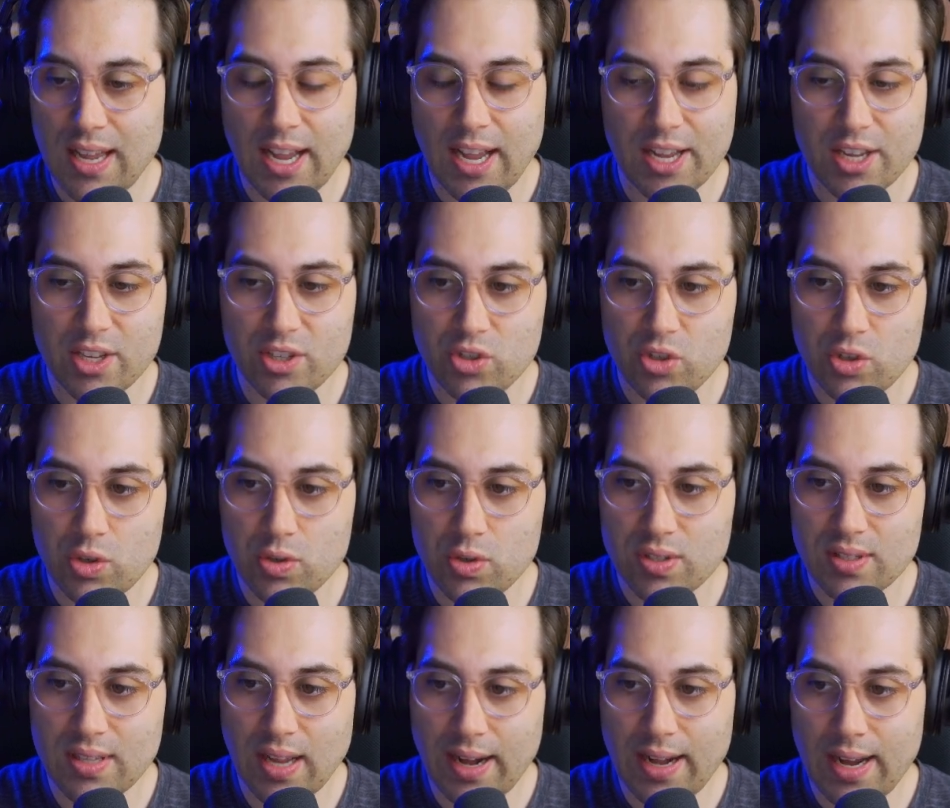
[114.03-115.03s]
I can
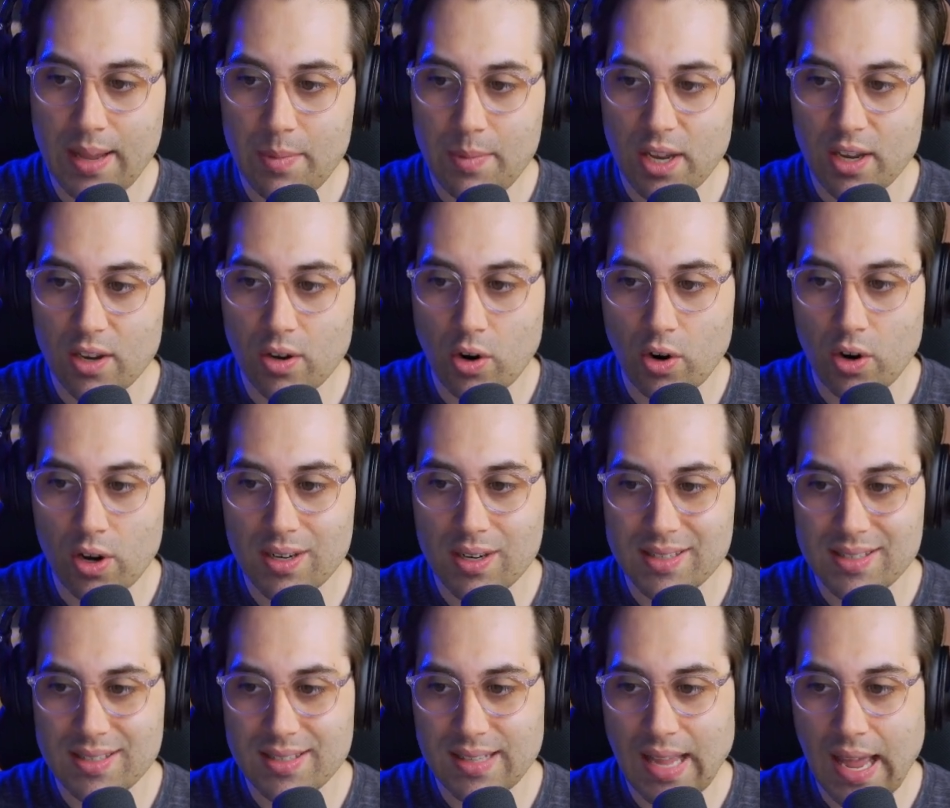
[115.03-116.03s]
choose dynamic or
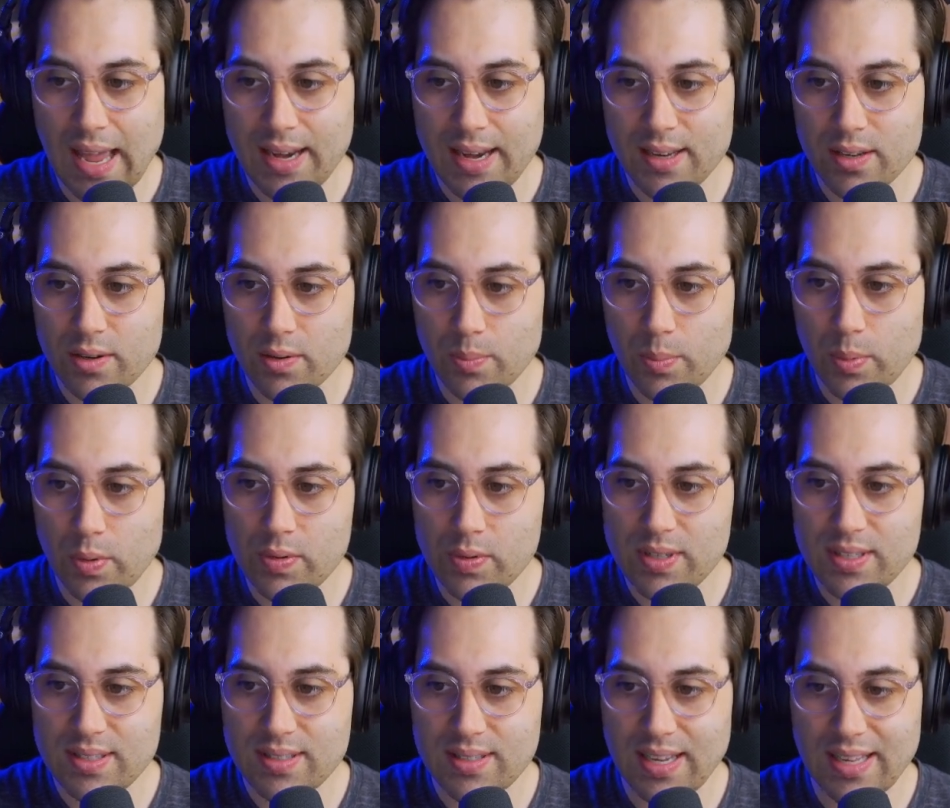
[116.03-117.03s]
static
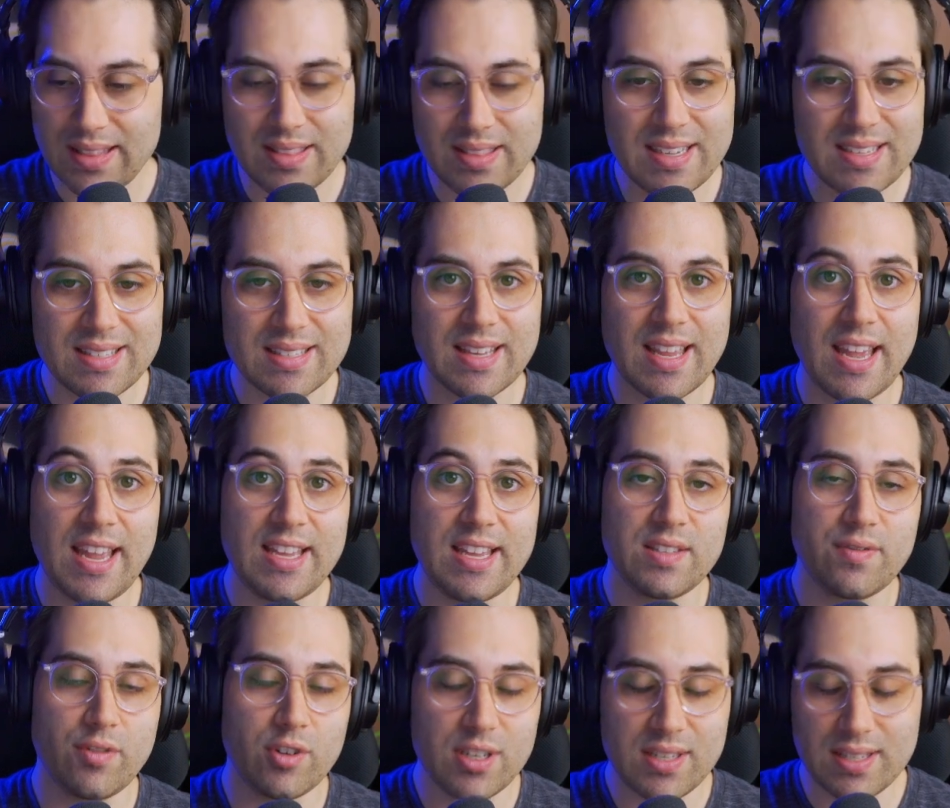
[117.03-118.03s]
components. In this
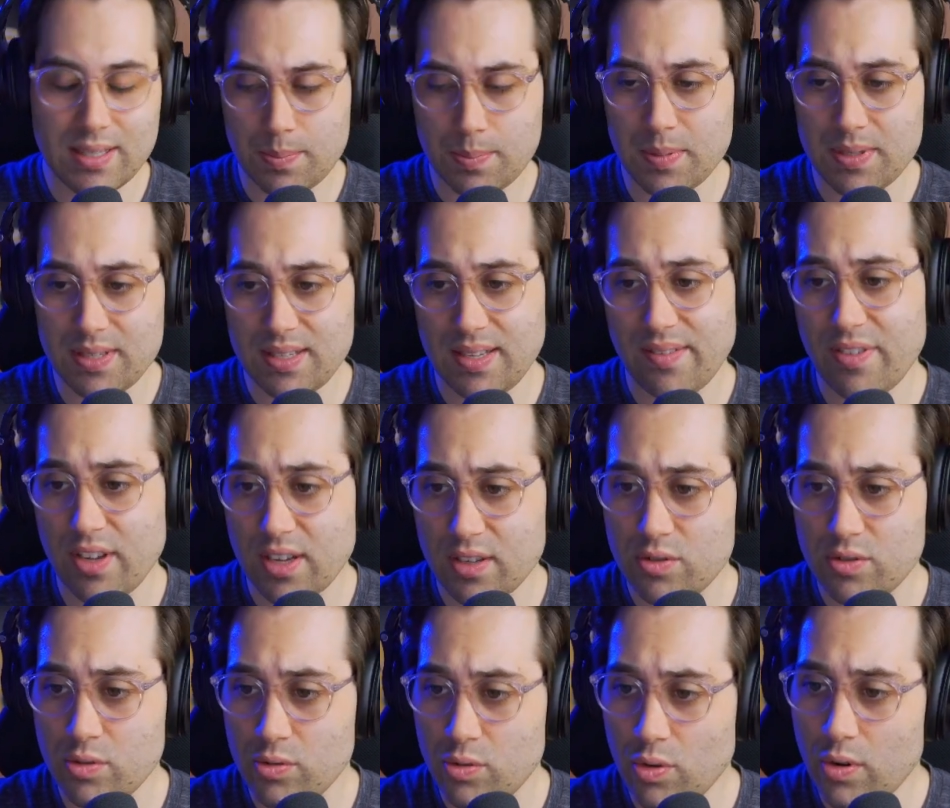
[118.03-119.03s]
case, for this specific
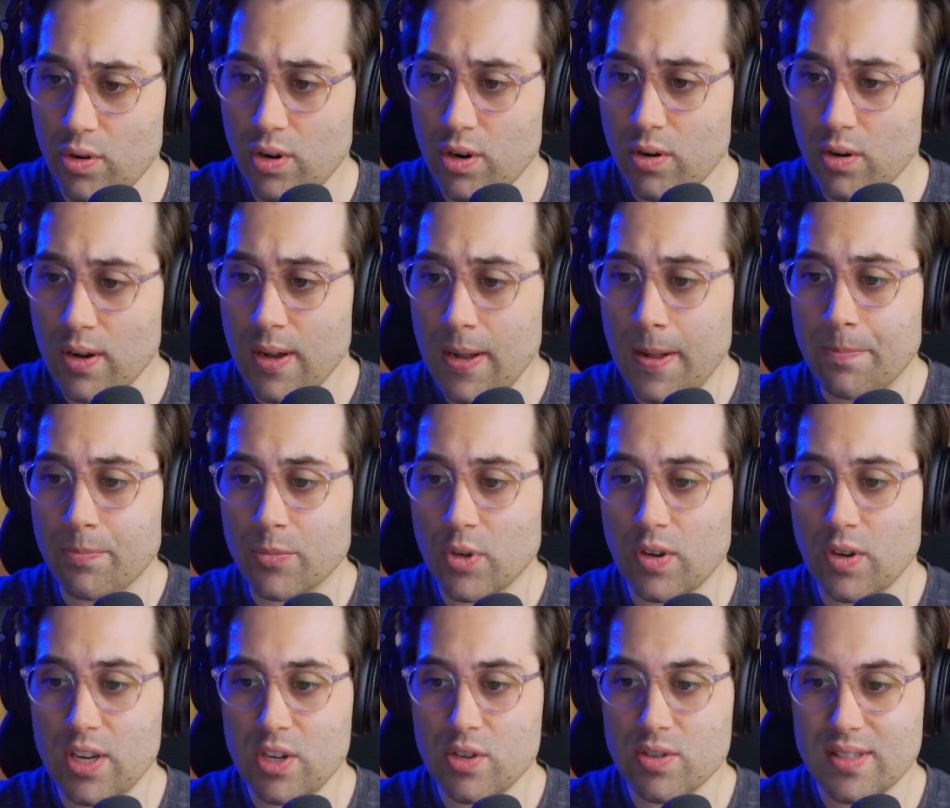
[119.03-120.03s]
tutorial, I'm
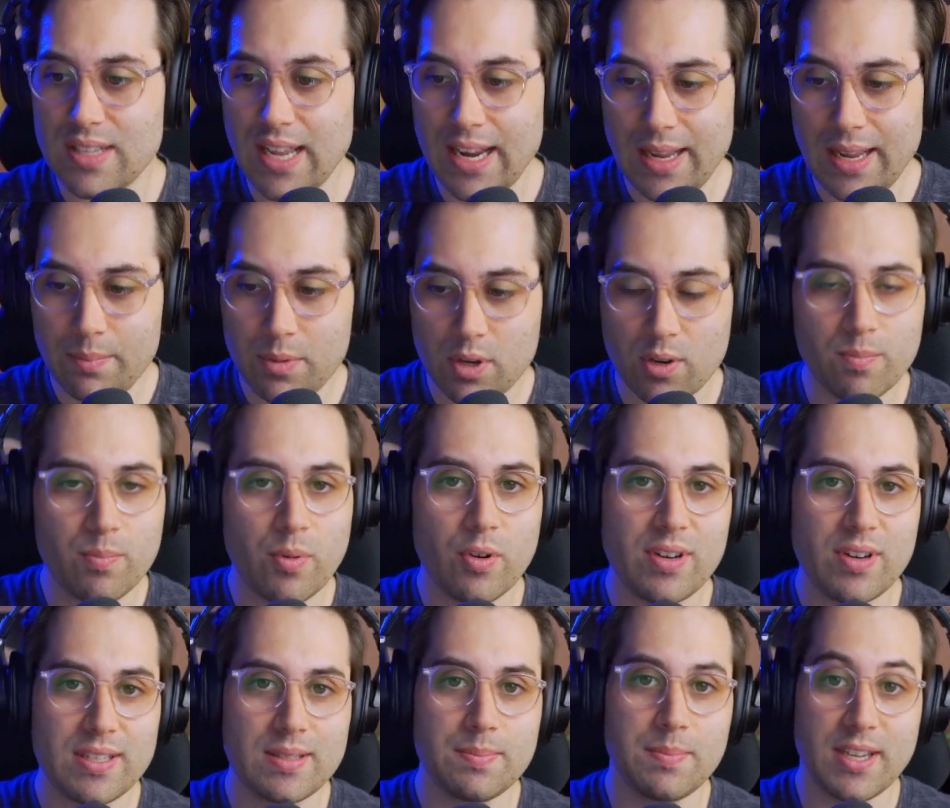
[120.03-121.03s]
gonna use dynamic
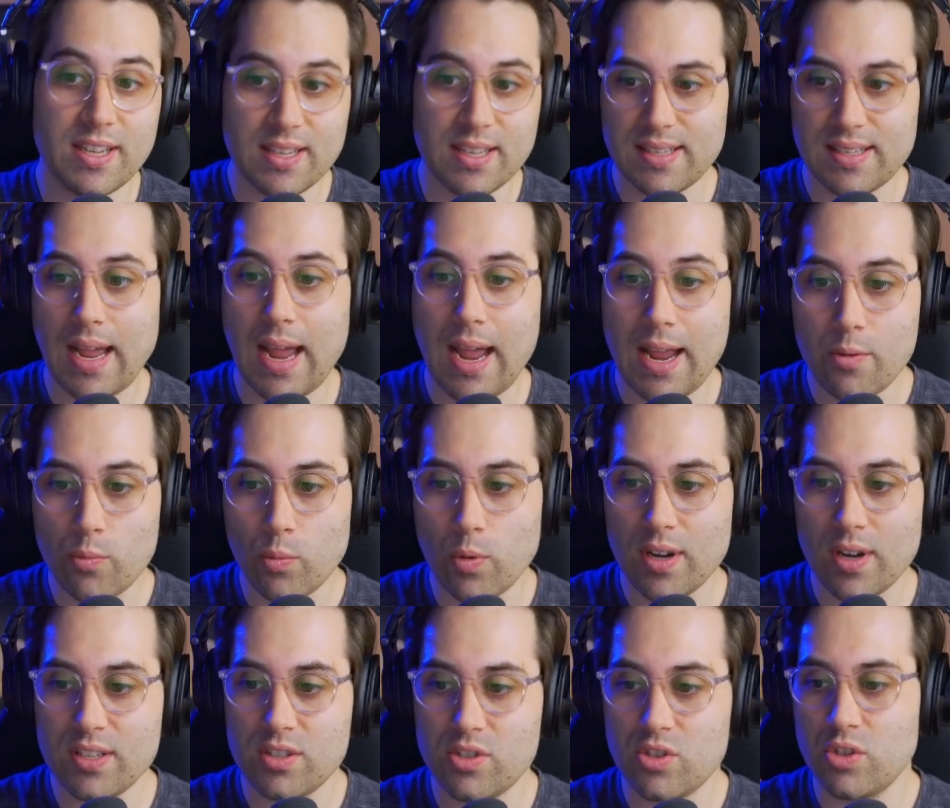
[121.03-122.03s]
components because I
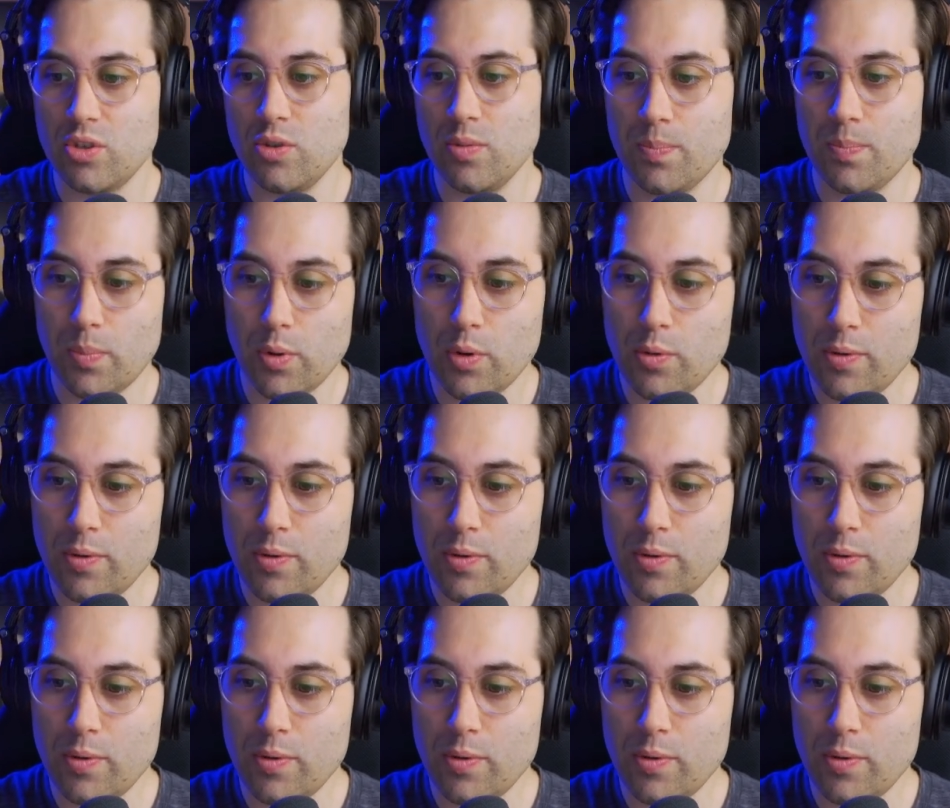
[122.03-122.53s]
want to pull